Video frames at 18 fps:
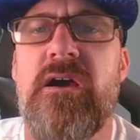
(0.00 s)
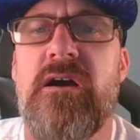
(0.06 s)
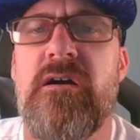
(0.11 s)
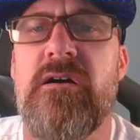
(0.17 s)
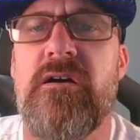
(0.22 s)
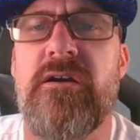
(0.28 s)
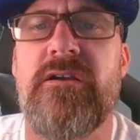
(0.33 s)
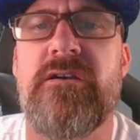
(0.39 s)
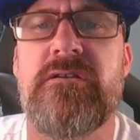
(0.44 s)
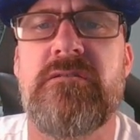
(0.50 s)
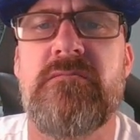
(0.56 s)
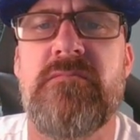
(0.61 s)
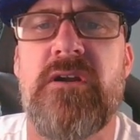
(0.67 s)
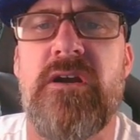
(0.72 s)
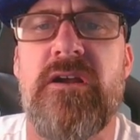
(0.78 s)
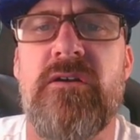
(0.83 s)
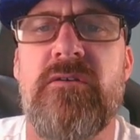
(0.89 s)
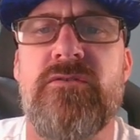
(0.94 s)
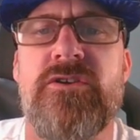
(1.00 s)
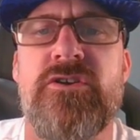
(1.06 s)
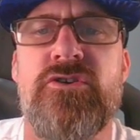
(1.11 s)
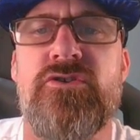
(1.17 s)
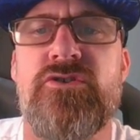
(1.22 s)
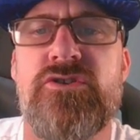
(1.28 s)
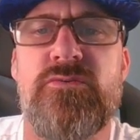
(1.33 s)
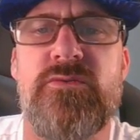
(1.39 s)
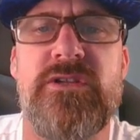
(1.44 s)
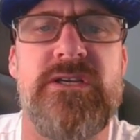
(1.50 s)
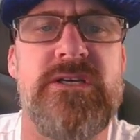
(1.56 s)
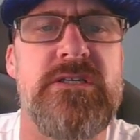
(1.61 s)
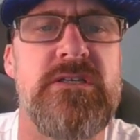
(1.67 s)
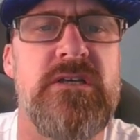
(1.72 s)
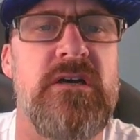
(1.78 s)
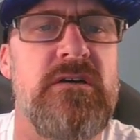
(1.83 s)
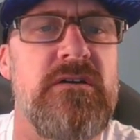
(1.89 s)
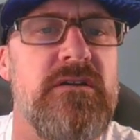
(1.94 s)
All right, here's something I don't usually
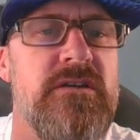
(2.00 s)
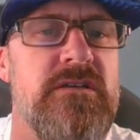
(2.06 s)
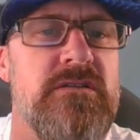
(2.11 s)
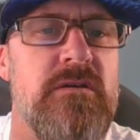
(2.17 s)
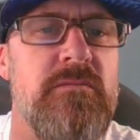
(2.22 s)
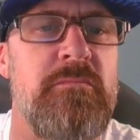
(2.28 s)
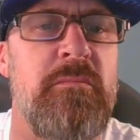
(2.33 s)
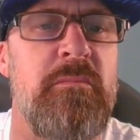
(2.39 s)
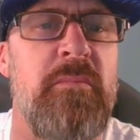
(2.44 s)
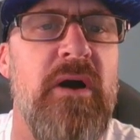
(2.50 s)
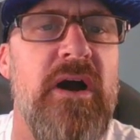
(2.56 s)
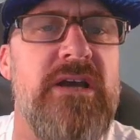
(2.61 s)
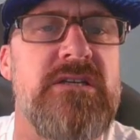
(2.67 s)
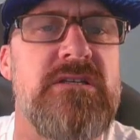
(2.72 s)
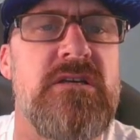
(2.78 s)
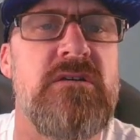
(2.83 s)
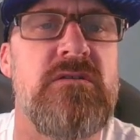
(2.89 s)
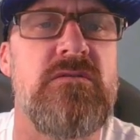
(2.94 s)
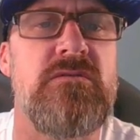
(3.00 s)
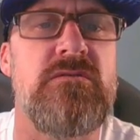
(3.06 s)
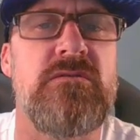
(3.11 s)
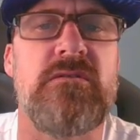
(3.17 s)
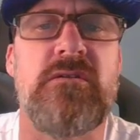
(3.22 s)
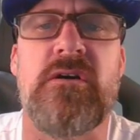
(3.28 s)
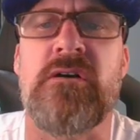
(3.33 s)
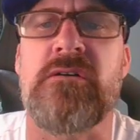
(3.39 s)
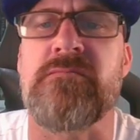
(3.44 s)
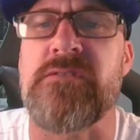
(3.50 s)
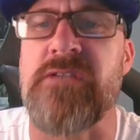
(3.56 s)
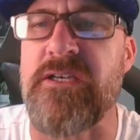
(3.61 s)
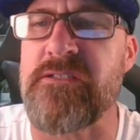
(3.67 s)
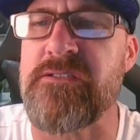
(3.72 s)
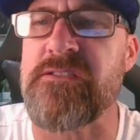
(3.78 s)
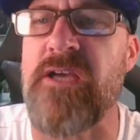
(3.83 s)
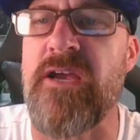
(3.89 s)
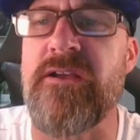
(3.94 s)
sell. These are bicycle like
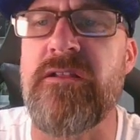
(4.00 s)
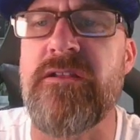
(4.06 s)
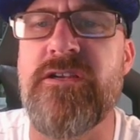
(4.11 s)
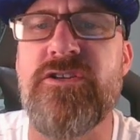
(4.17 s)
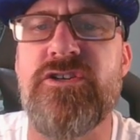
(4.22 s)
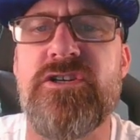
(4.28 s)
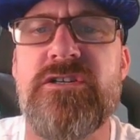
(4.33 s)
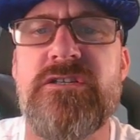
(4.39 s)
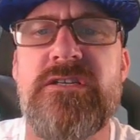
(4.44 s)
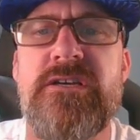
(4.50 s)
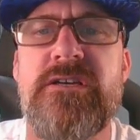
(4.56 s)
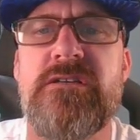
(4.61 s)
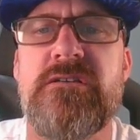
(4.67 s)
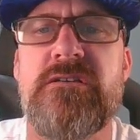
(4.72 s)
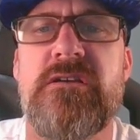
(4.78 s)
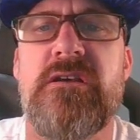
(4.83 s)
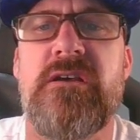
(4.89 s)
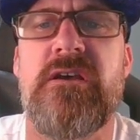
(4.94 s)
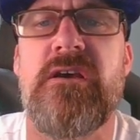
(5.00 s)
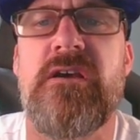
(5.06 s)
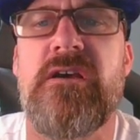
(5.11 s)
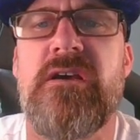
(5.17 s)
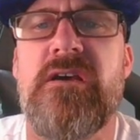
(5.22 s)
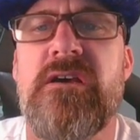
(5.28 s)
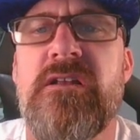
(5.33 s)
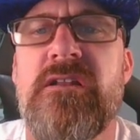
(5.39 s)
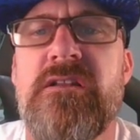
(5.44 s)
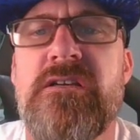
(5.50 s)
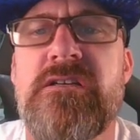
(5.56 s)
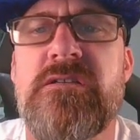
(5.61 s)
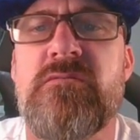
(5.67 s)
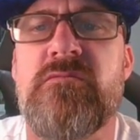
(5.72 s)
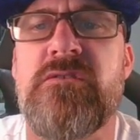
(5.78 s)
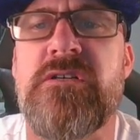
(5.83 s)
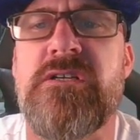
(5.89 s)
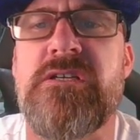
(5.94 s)
cycling jerseys. This
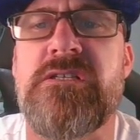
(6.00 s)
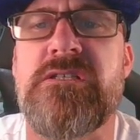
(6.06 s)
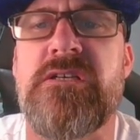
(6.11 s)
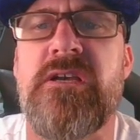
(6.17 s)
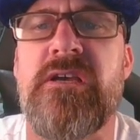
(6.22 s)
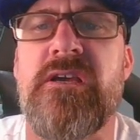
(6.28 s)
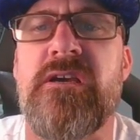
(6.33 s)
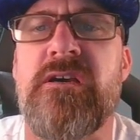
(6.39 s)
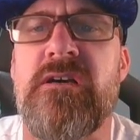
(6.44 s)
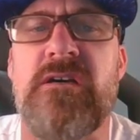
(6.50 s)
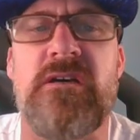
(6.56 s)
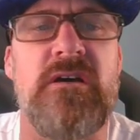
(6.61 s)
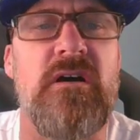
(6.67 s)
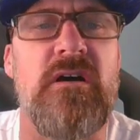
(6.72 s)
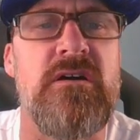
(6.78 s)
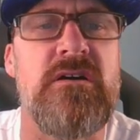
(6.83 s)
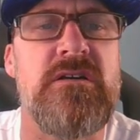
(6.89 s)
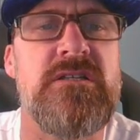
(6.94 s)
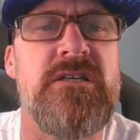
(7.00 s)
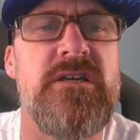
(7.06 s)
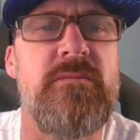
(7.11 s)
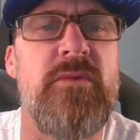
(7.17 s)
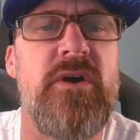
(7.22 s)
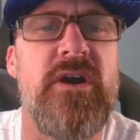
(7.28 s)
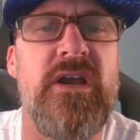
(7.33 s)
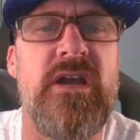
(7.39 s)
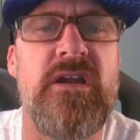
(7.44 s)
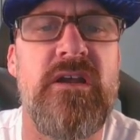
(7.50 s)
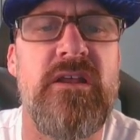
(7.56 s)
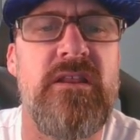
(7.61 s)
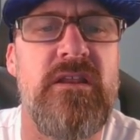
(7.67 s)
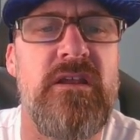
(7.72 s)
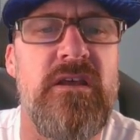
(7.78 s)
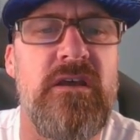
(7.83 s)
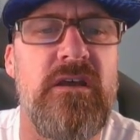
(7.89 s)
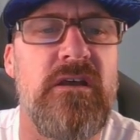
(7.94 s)
one is a Aussie brand, I
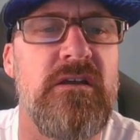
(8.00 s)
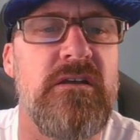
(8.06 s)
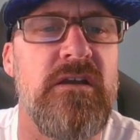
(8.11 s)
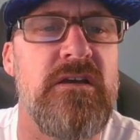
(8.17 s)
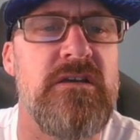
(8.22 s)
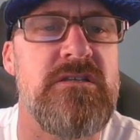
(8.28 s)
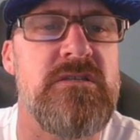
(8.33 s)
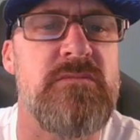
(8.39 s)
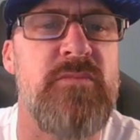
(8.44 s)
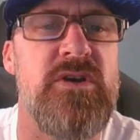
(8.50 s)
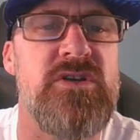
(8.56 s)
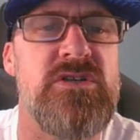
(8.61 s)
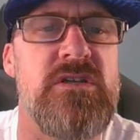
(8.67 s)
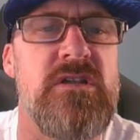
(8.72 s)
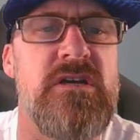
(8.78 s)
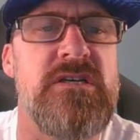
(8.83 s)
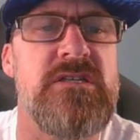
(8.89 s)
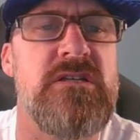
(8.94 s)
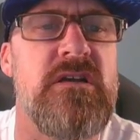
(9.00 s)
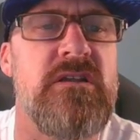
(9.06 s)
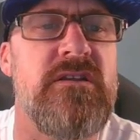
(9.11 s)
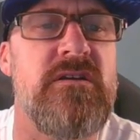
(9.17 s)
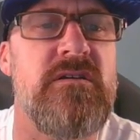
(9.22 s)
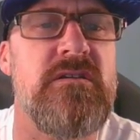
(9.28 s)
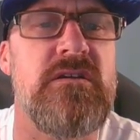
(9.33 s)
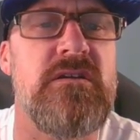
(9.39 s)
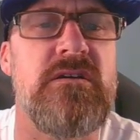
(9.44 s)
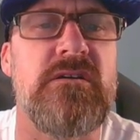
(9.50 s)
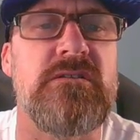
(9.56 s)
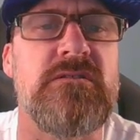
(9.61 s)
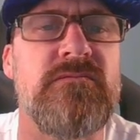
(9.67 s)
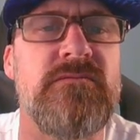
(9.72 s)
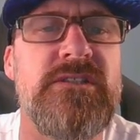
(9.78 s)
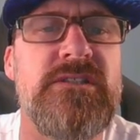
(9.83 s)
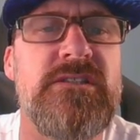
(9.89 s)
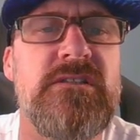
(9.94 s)
think, specialized on there. The
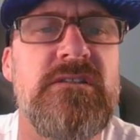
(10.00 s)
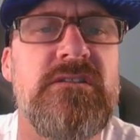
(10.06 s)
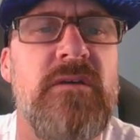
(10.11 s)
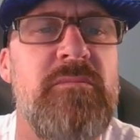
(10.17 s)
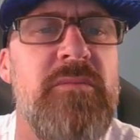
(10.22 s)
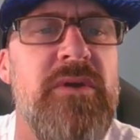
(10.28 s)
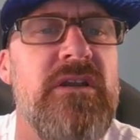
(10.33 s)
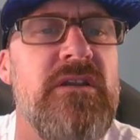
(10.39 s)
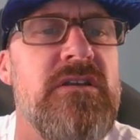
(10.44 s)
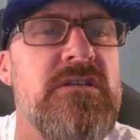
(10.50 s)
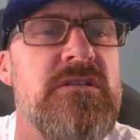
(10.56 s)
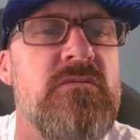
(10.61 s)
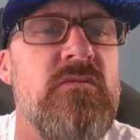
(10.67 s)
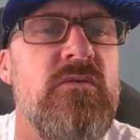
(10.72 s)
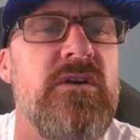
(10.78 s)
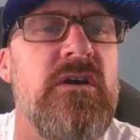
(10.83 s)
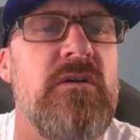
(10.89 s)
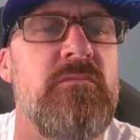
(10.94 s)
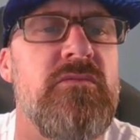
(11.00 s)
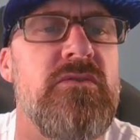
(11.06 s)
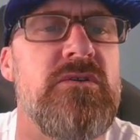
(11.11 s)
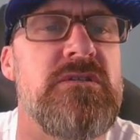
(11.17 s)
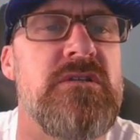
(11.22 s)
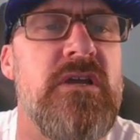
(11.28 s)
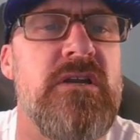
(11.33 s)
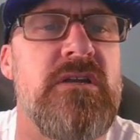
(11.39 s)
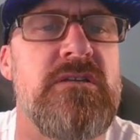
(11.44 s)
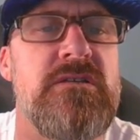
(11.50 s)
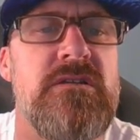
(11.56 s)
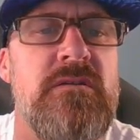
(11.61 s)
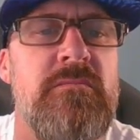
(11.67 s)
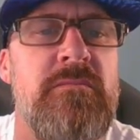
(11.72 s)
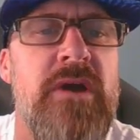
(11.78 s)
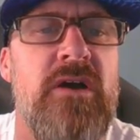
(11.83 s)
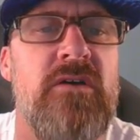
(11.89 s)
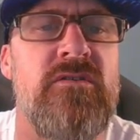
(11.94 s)
reason I picked this one up was that it's the
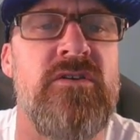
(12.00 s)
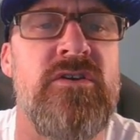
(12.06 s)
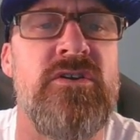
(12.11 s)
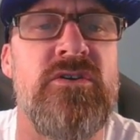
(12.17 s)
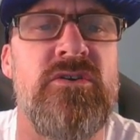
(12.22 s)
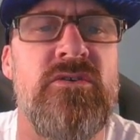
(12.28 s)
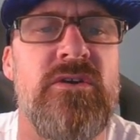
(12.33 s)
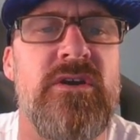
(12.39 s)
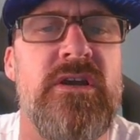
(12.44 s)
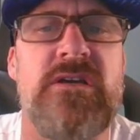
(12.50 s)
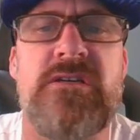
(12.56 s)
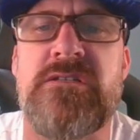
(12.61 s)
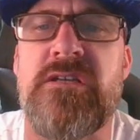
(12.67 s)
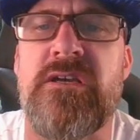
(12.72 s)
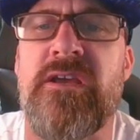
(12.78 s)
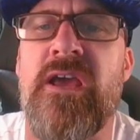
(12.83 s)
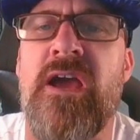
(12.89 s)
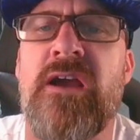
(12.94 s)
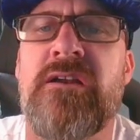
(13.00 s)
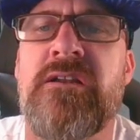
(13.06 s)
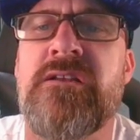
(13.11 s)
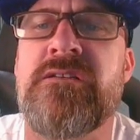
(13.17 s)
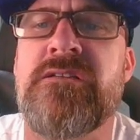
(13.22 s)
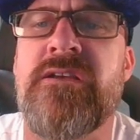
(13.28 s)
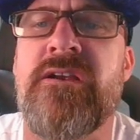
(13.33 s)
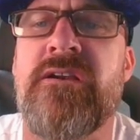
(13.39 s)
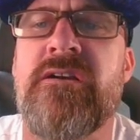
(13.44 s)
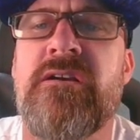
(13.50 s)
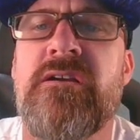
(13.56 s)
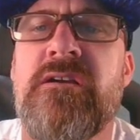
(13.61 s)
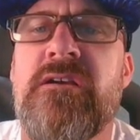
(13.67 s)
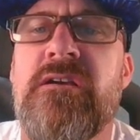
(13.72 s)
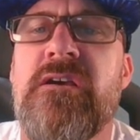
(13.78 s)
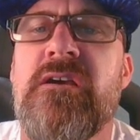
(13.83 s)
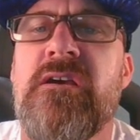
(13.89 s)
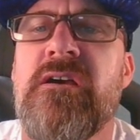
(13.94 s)
Mountain Dew and it has the cactus here.
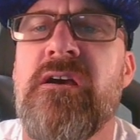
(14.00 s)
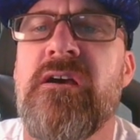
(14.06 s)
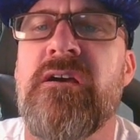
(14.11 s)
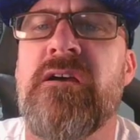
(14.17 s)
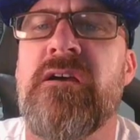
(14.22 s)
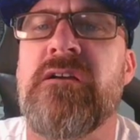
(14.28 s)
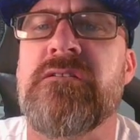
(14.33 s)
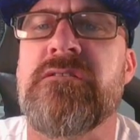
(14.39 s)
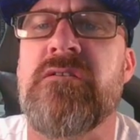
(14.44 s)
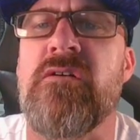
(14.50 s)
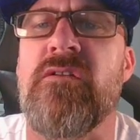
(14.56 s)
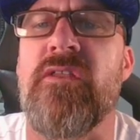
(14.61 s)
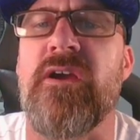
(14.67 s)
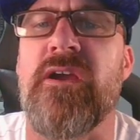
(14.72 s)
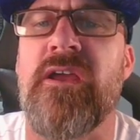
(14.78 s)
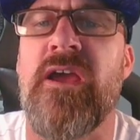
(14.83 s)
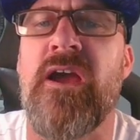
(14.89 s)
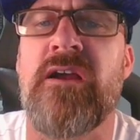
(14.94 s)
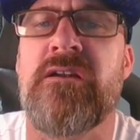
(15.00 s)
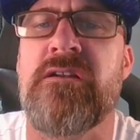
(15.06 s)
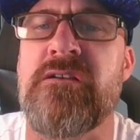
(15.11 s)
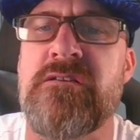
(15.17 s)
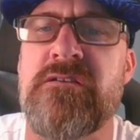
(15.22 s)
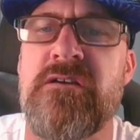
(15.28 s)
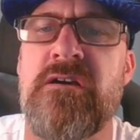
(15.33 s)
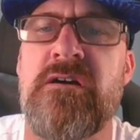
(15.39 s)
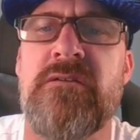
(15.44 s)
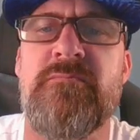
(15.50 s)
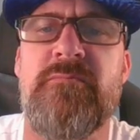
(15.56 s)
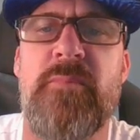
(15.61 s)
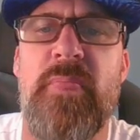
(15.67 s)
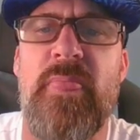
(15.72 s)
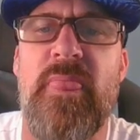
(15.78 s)
It's called the Cactus Cup.